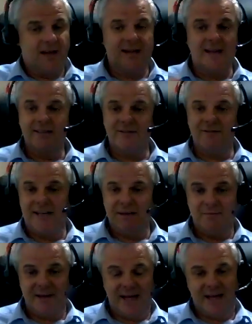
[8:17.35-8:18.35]
and
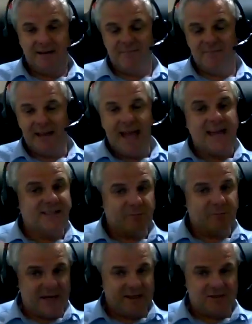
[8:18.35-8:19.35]
develop their
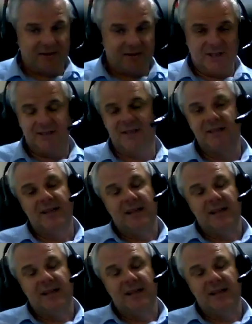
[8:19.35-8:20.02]
headspace on it,